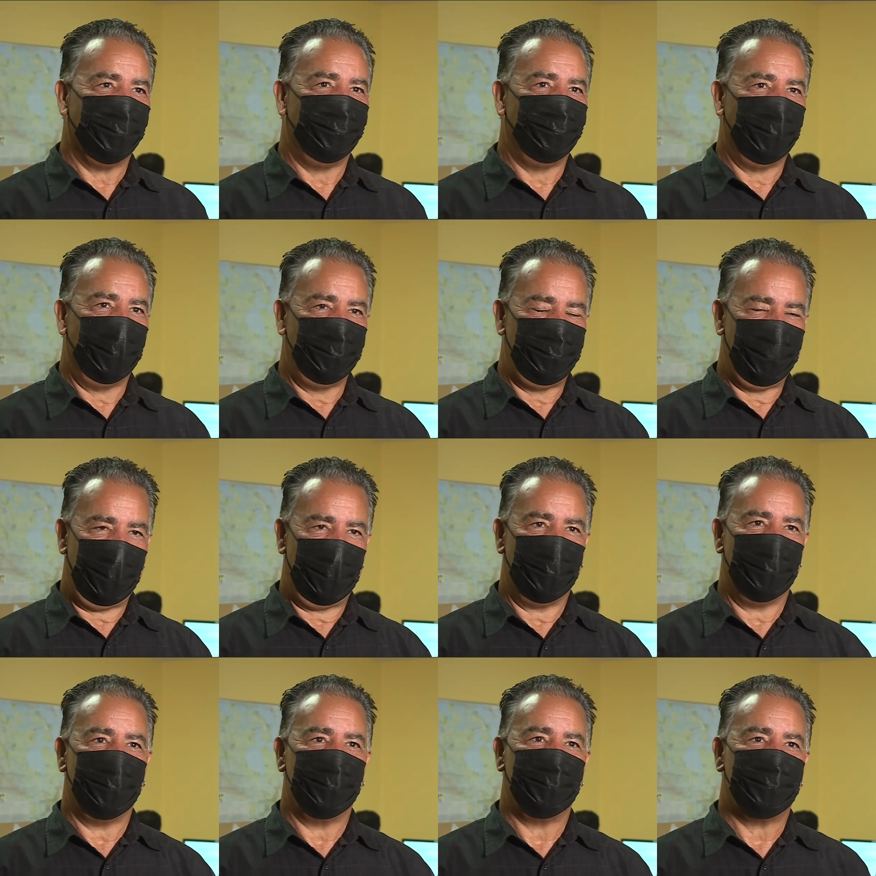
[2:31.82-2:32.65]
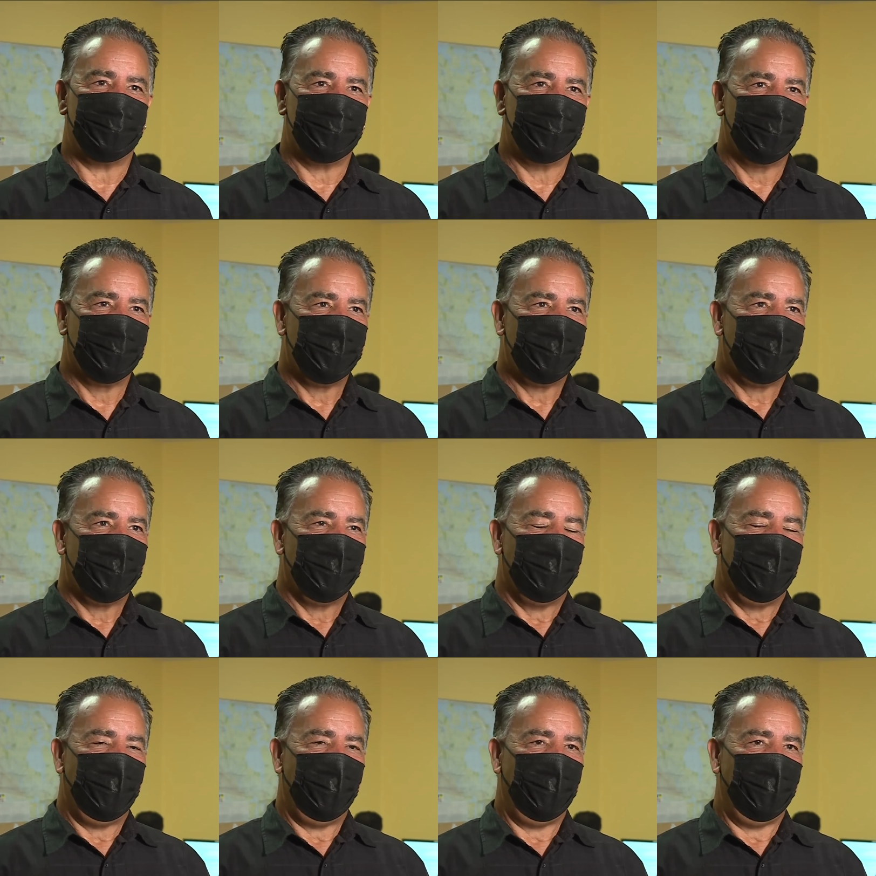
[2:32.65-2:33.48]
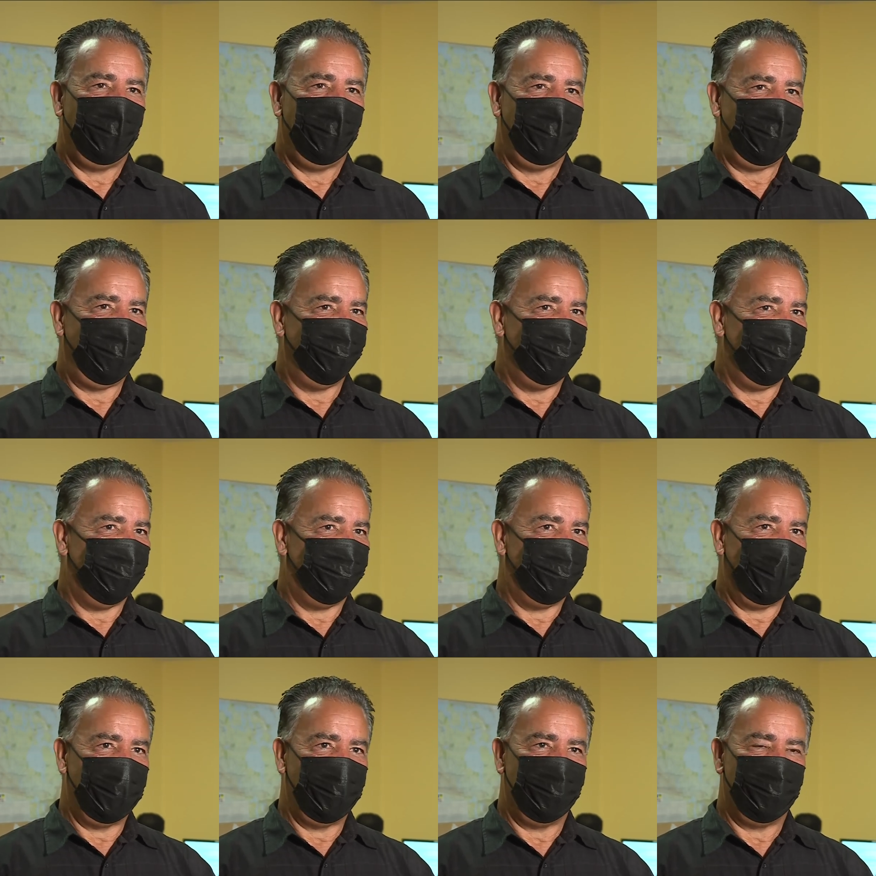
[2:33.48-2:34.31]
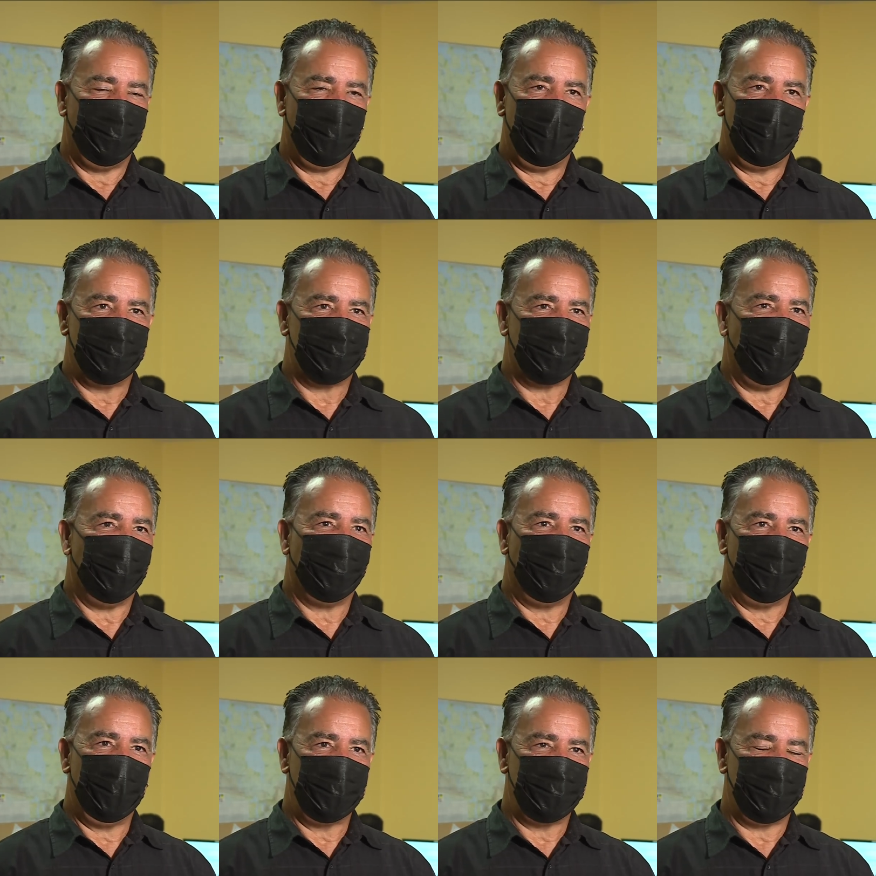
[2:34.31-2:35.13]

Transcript: of my parents, and even of myself and my